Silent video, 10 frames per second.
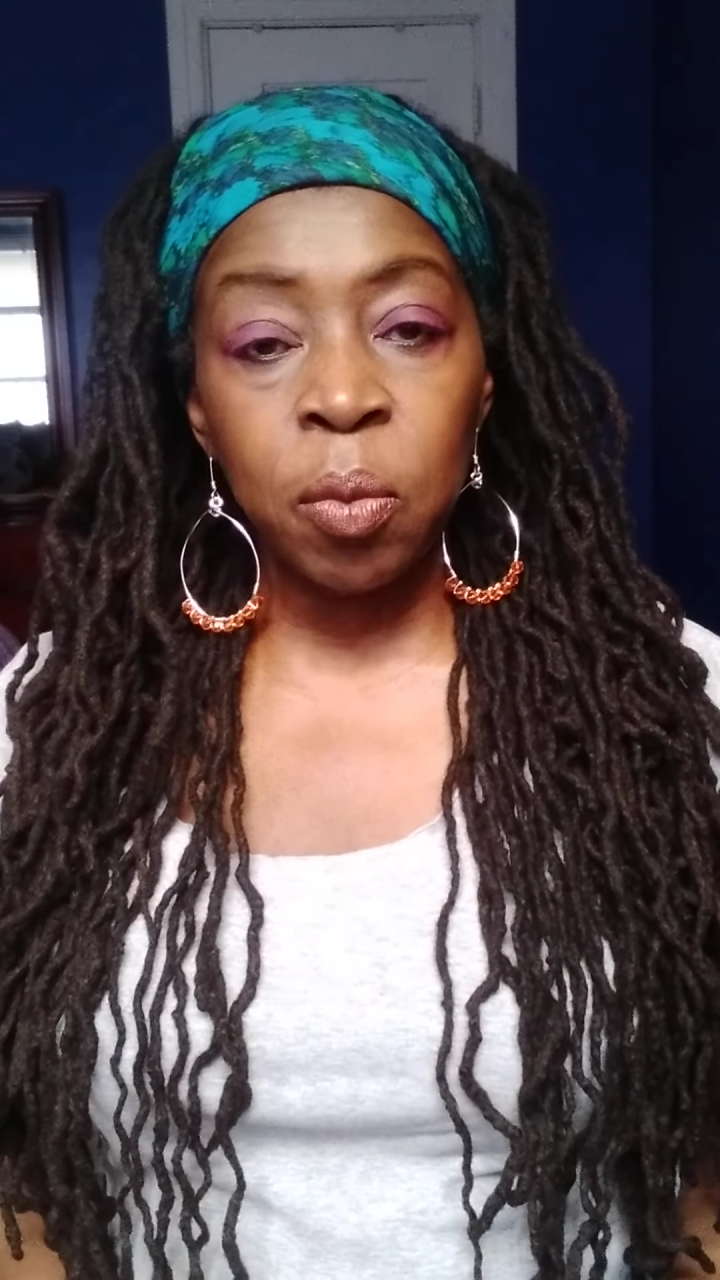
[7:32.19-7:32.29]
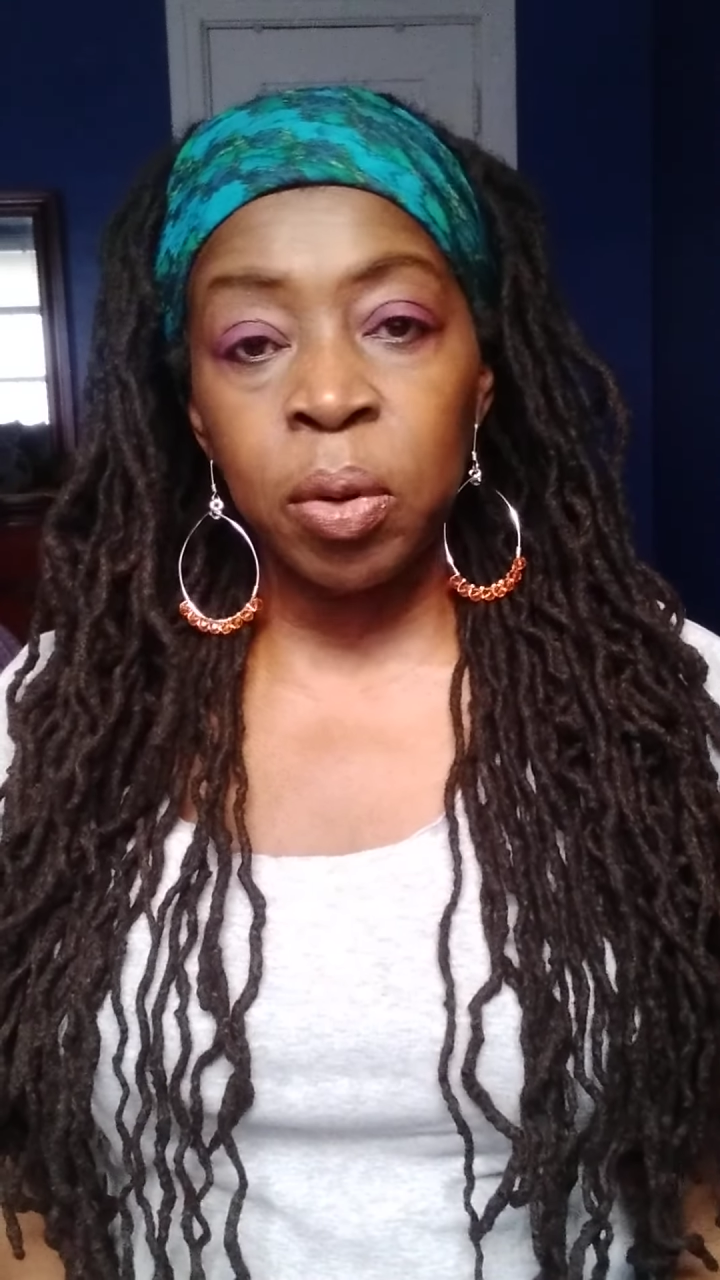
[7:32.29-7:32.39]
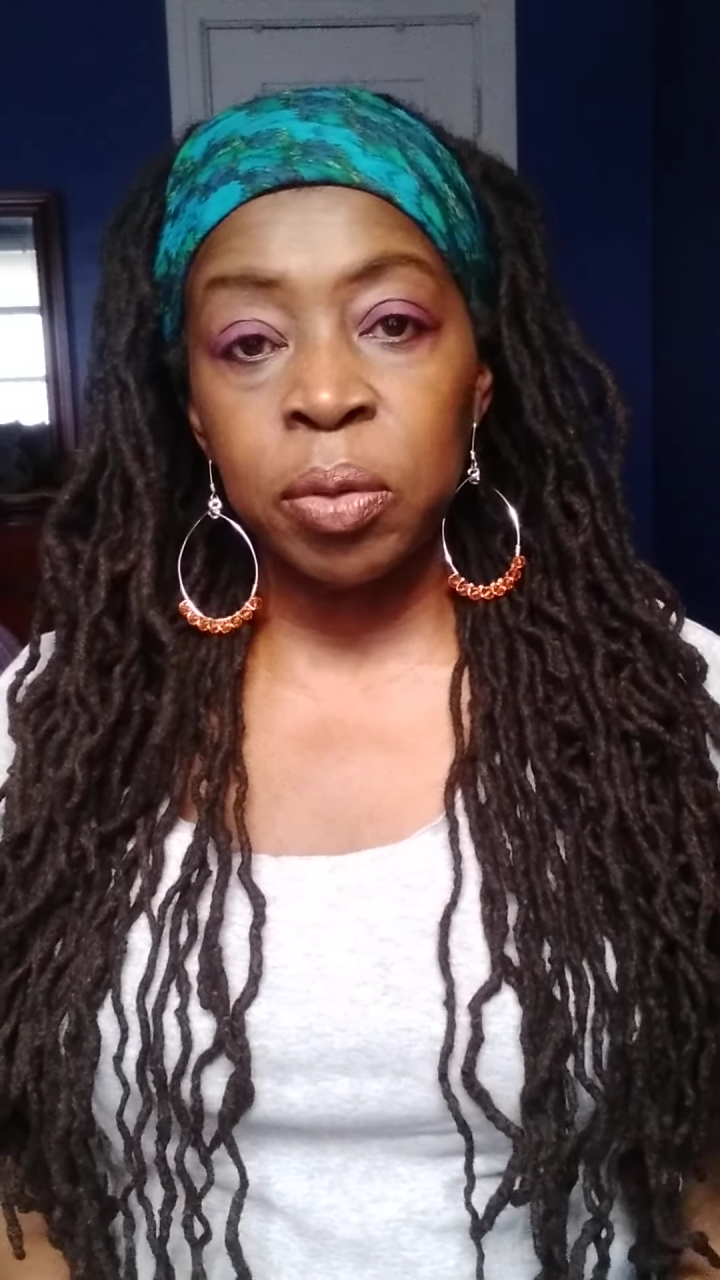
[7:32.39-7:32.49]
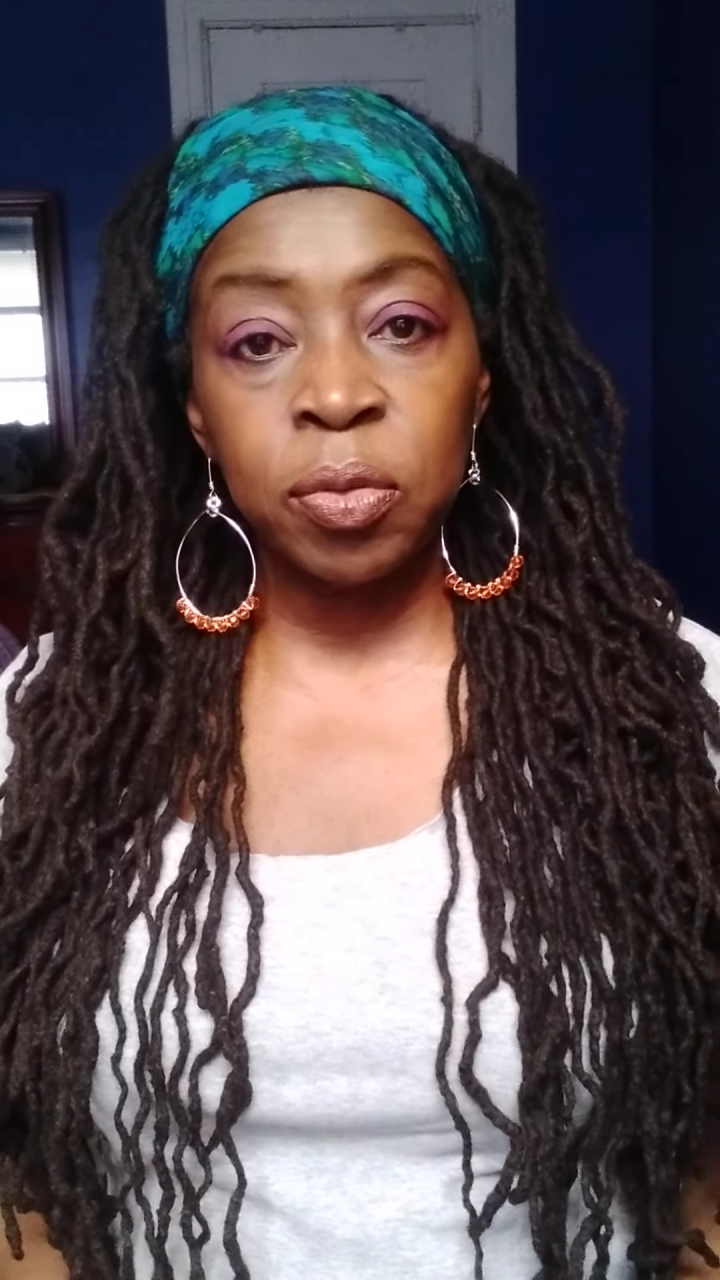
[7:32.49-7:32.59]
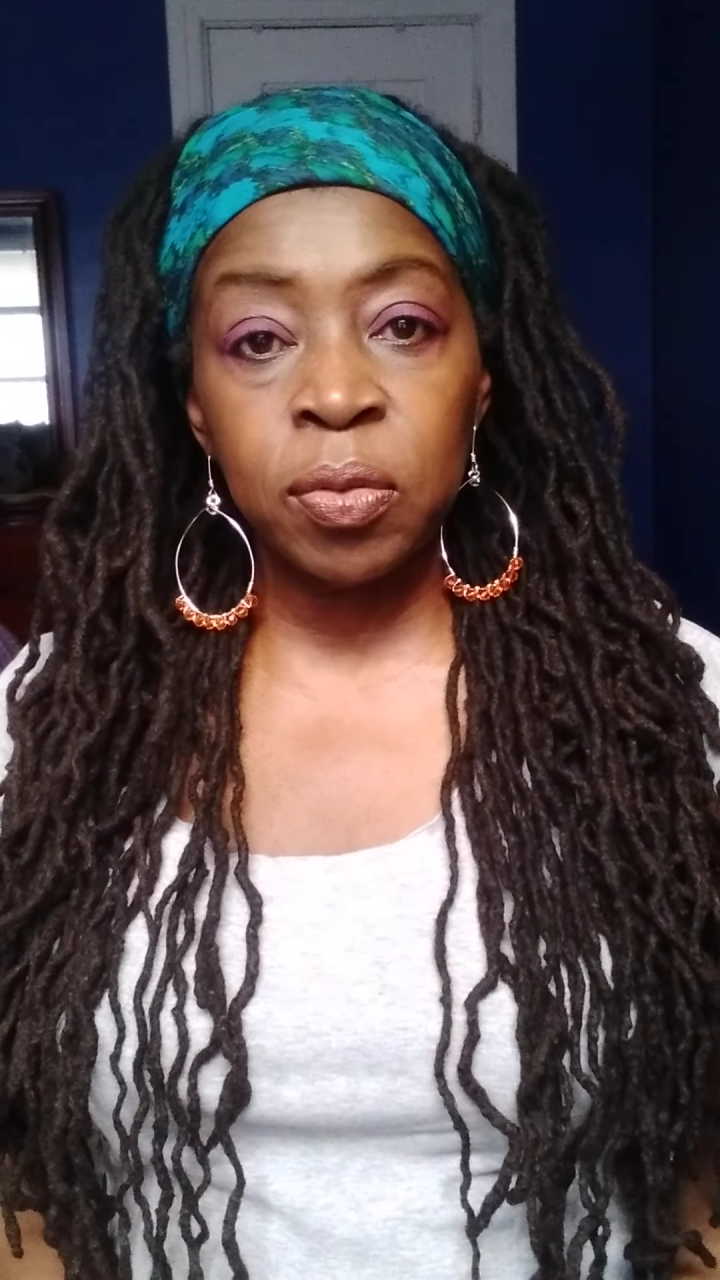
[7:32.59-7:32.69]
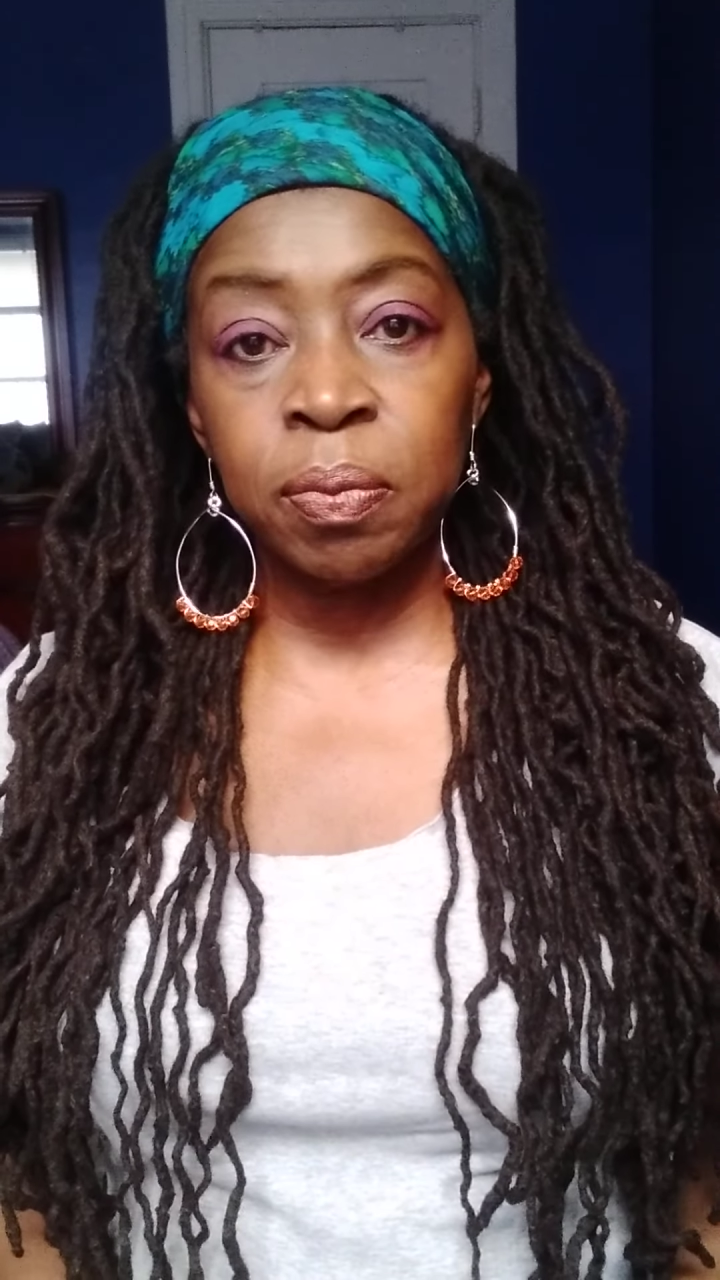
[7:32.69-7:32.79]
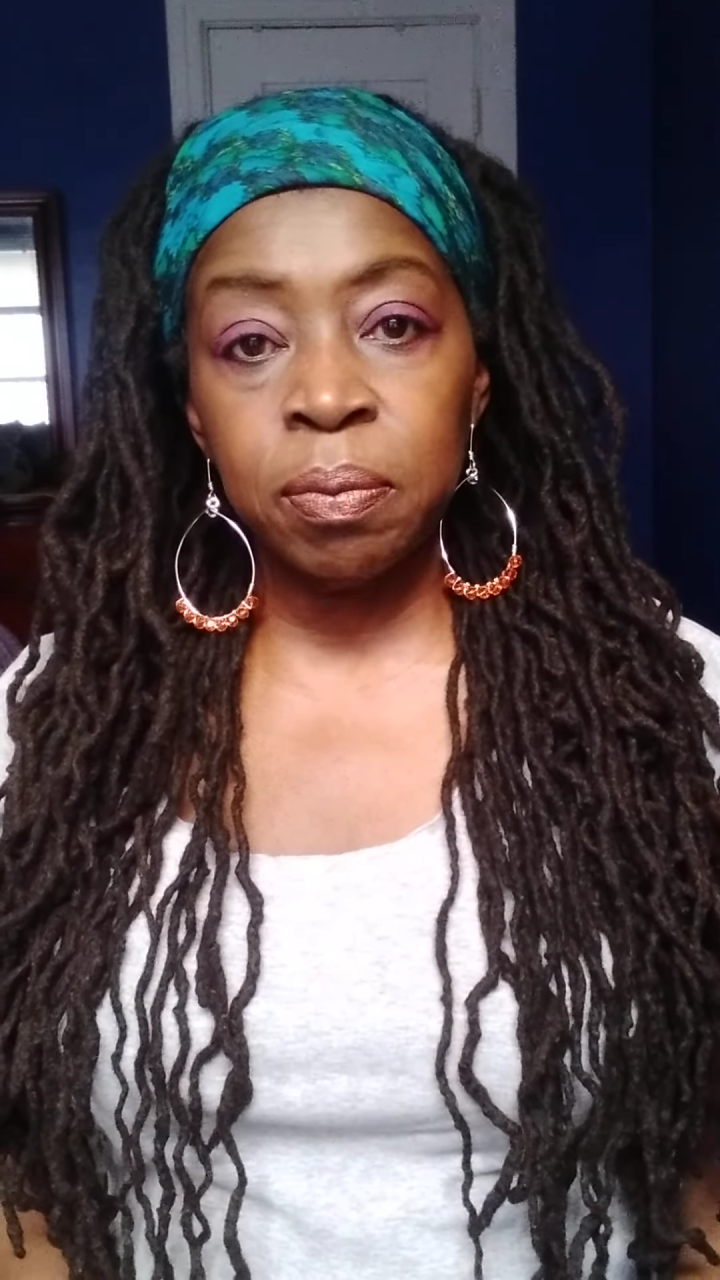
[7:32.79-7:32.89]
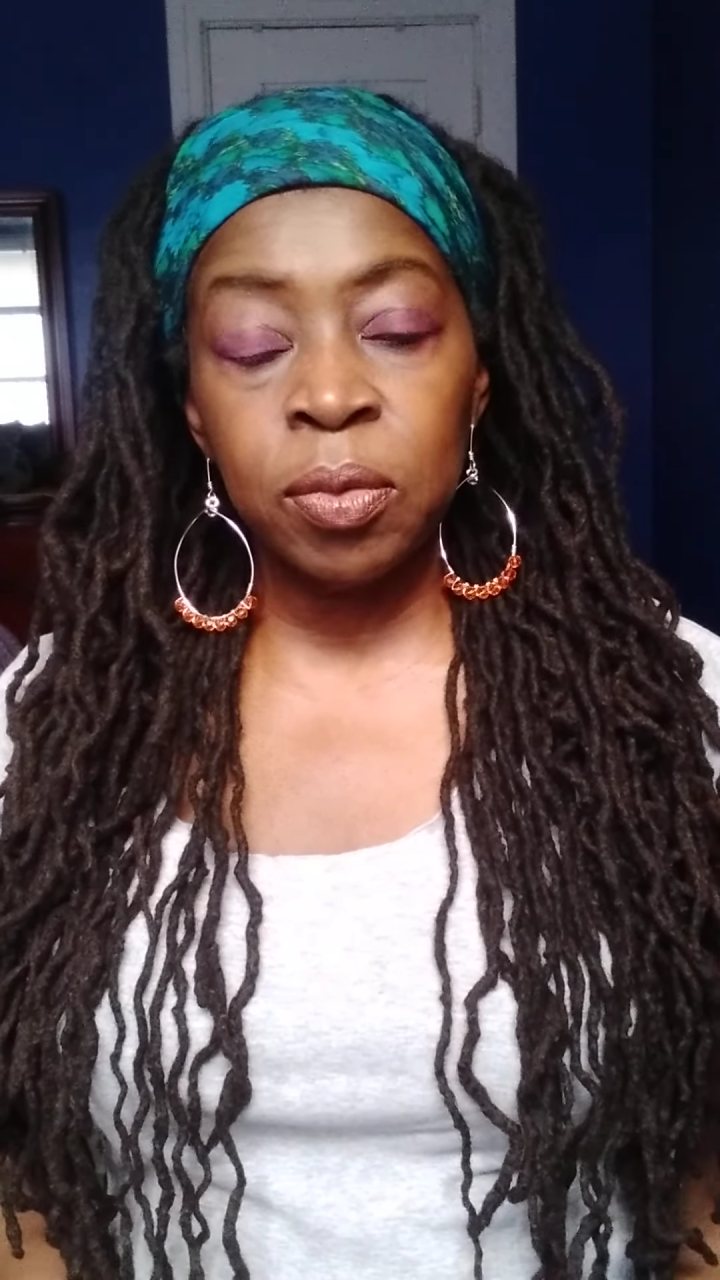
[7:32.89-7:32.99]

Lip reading: work is